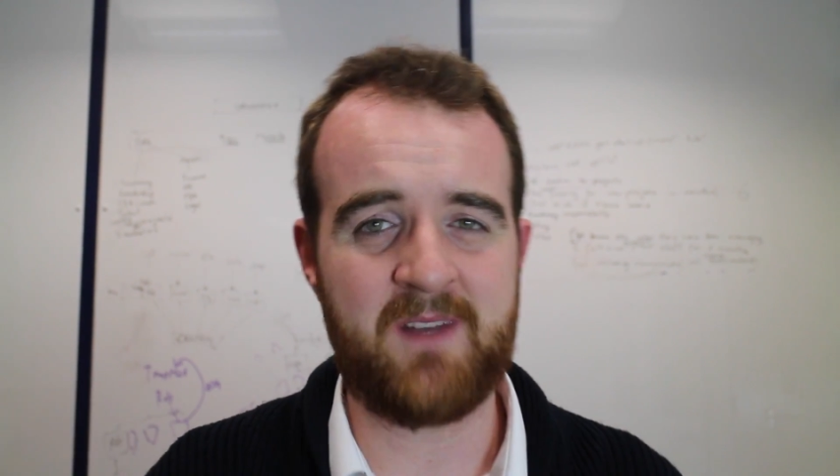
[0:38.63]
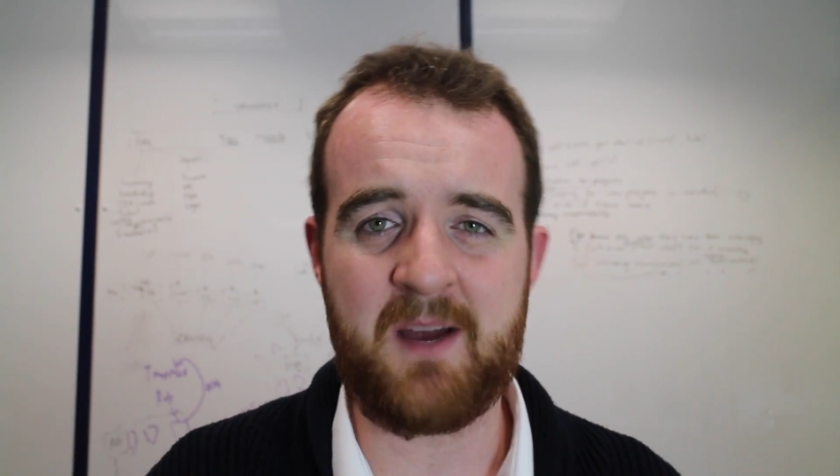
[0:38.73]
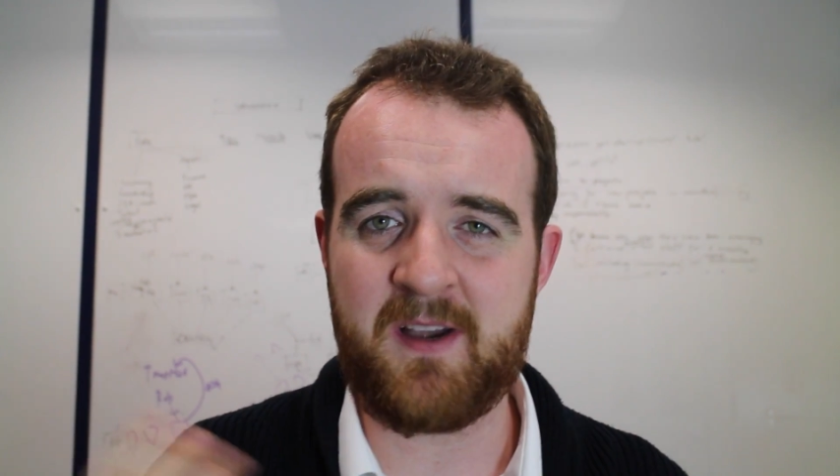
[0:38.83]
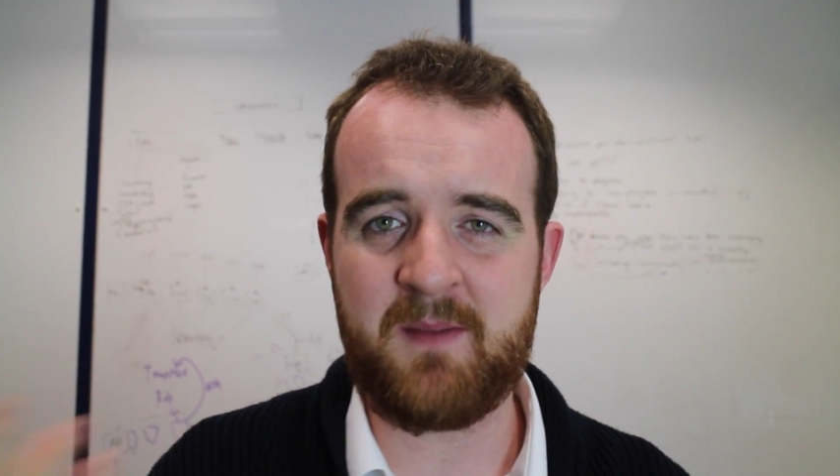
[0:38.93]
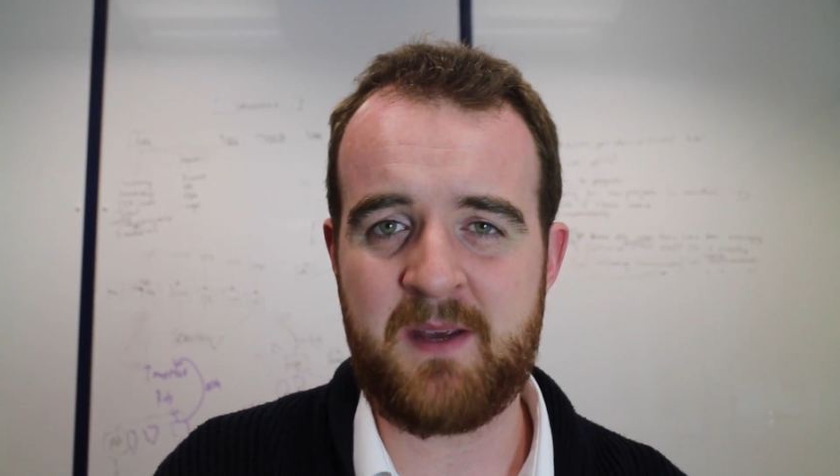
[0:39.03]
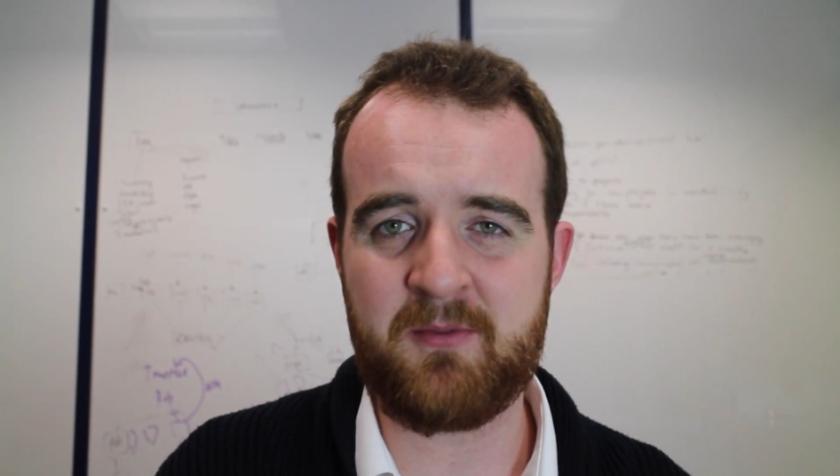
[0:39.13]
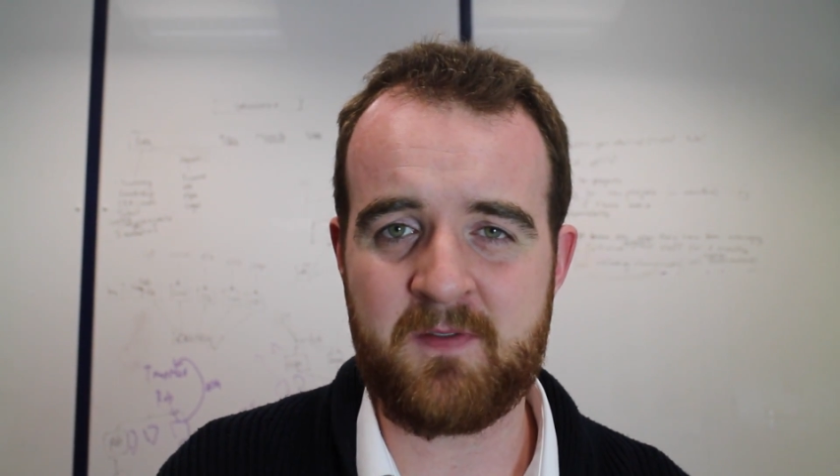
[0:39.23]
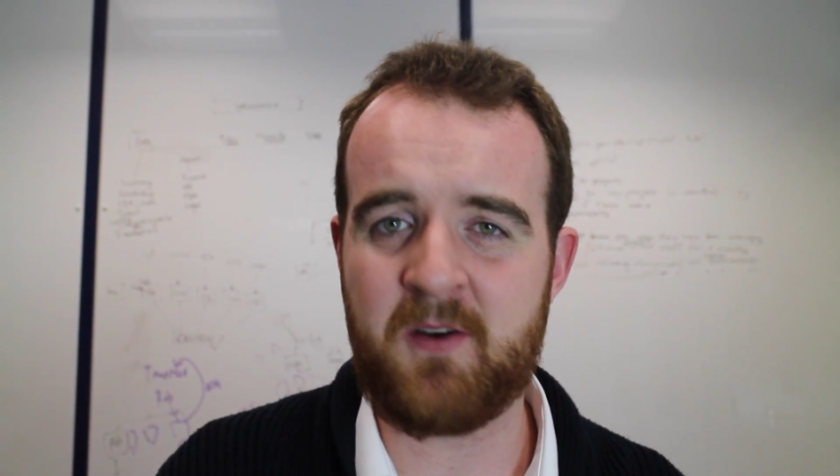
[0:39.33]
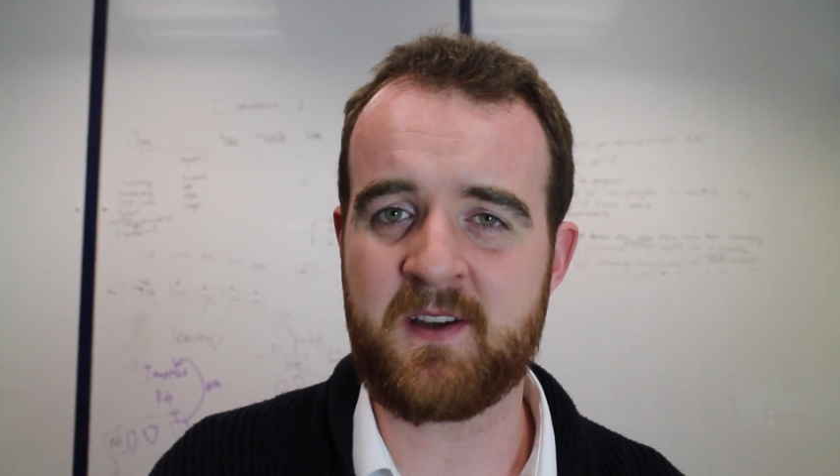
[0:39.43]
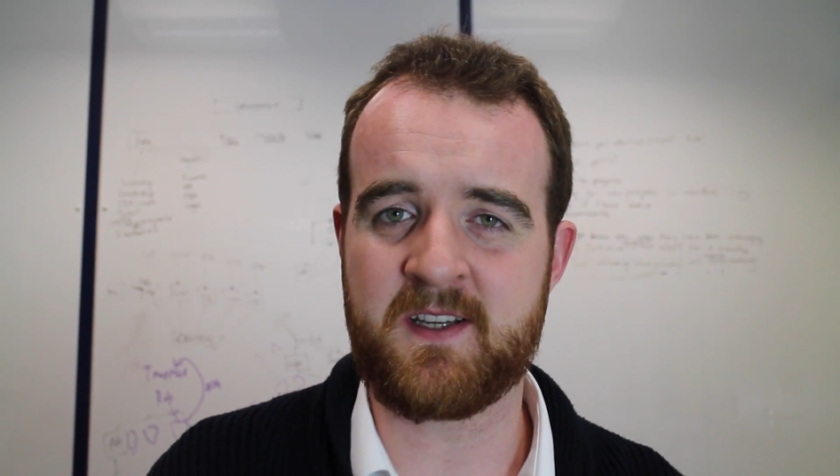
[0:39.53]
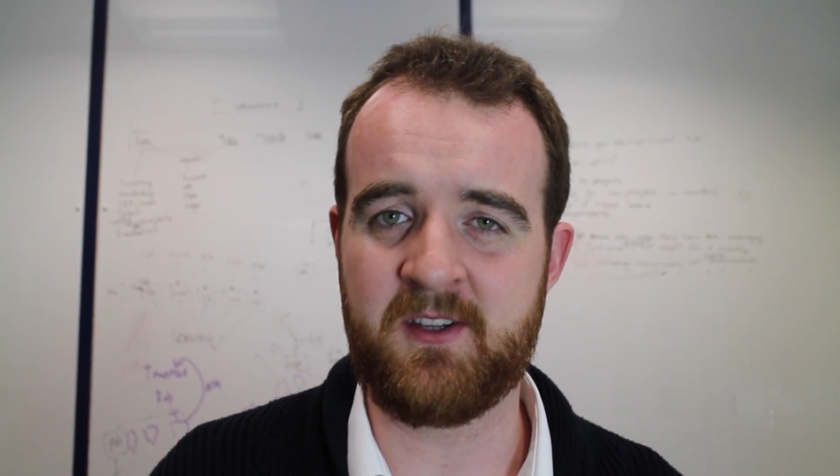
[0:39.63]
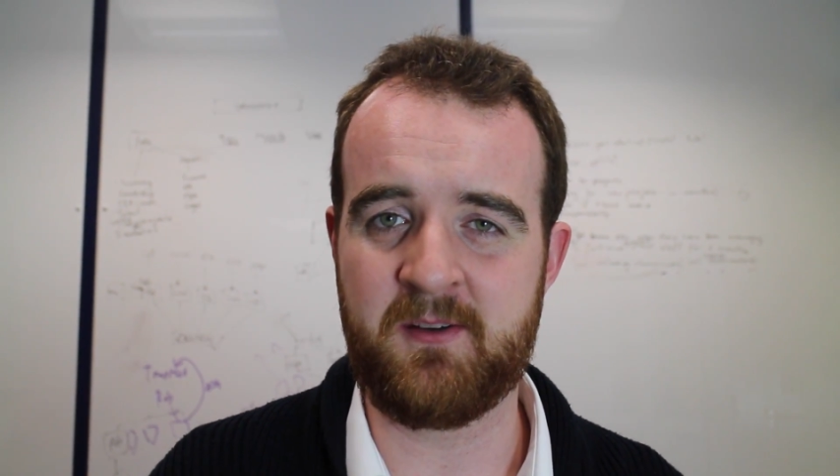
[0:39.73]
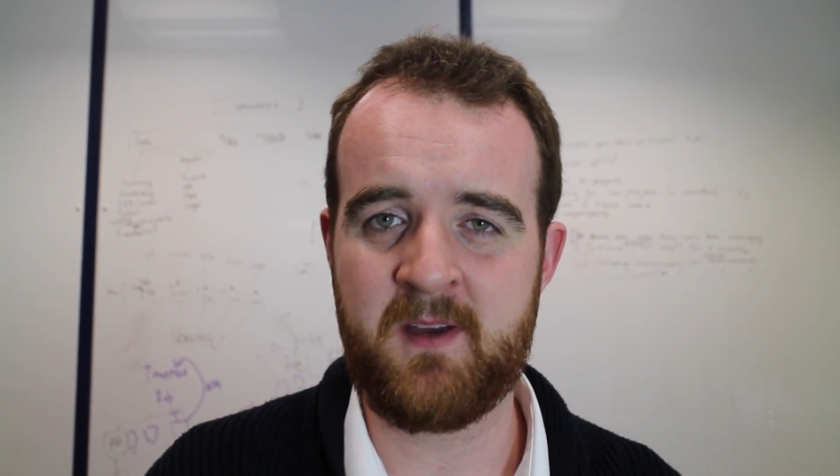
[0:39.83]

Not many people focus on them.